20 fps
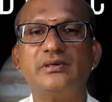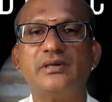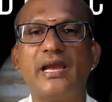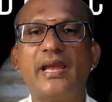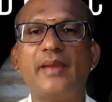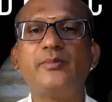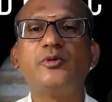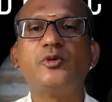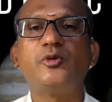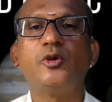
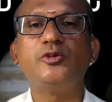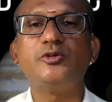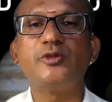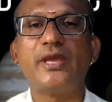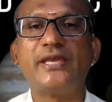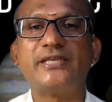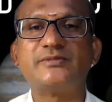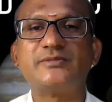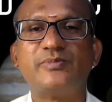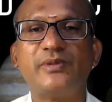I'm going
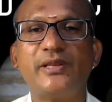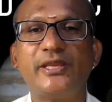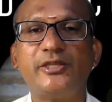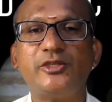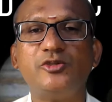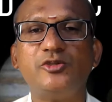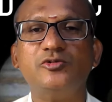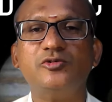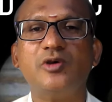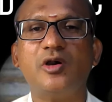to
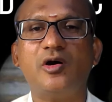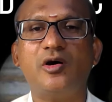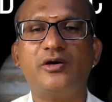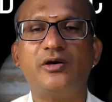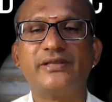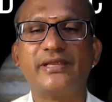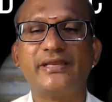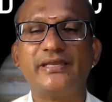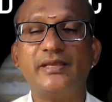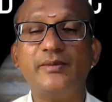explain you
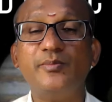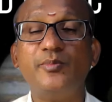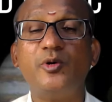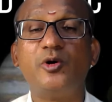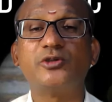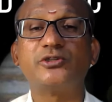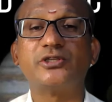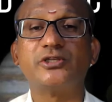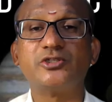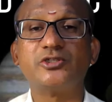on an
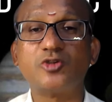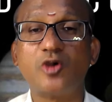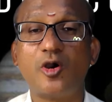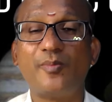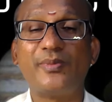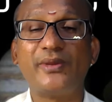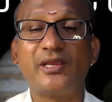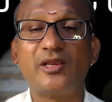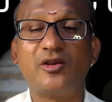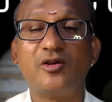important
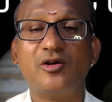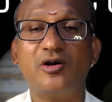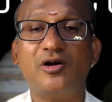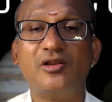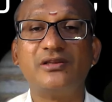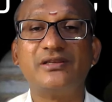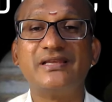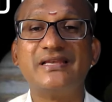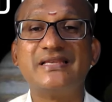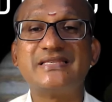topic
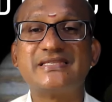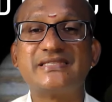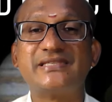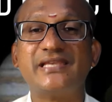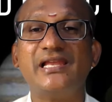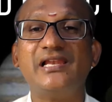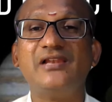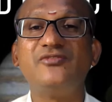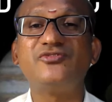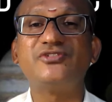called
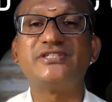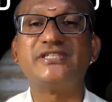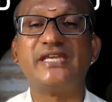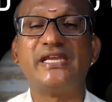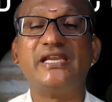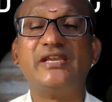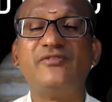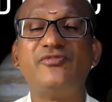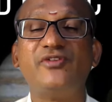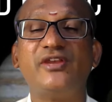
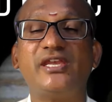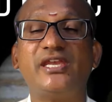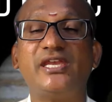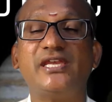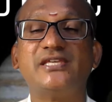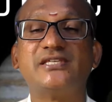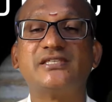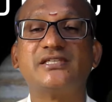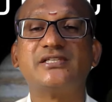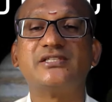
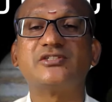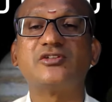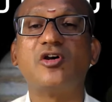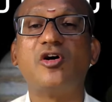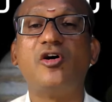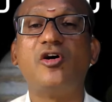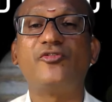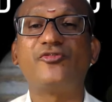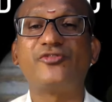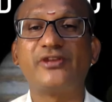self-significations
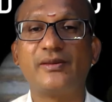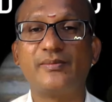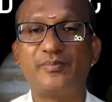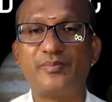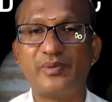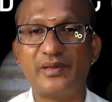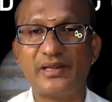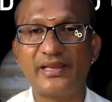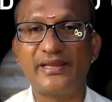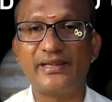of a
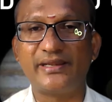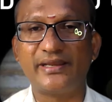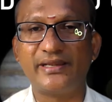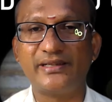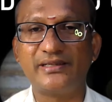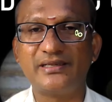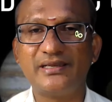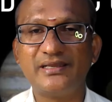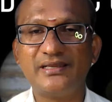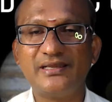
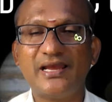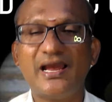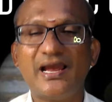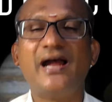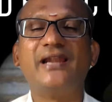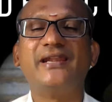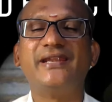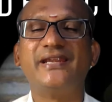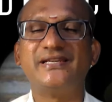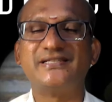planet
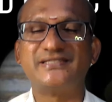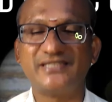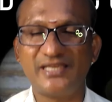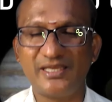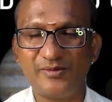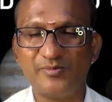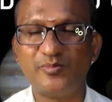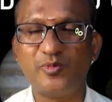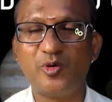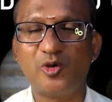and its
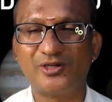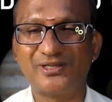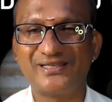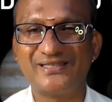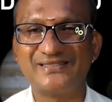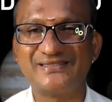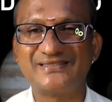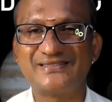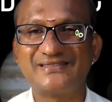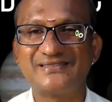
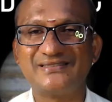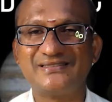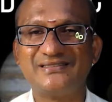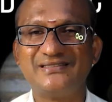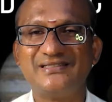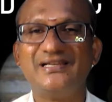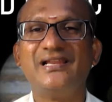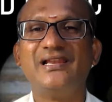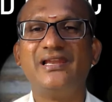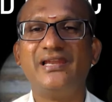importance.
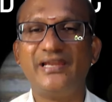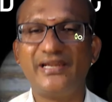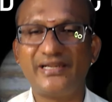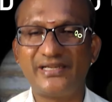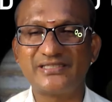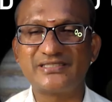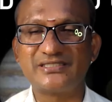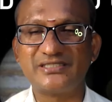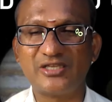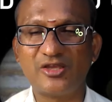
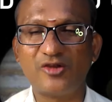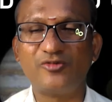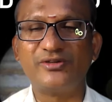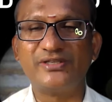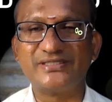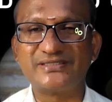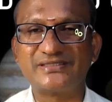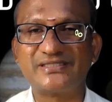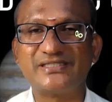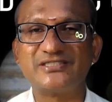Let us now
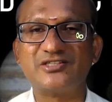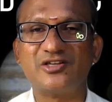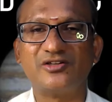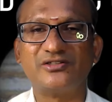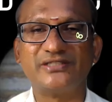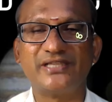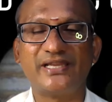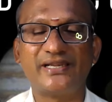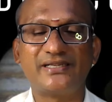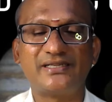discuss
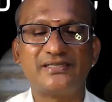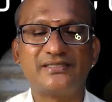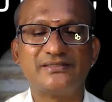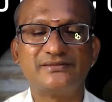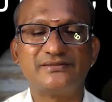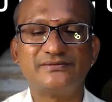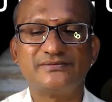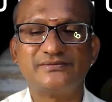on that.